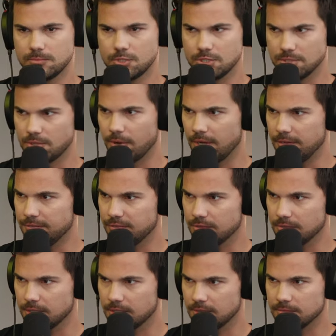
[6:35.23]
Which is great for
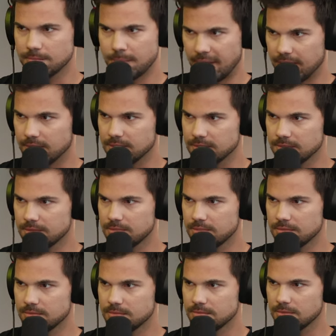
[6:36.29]
like parents.
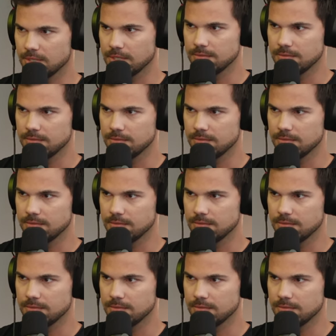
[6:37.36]
Yes.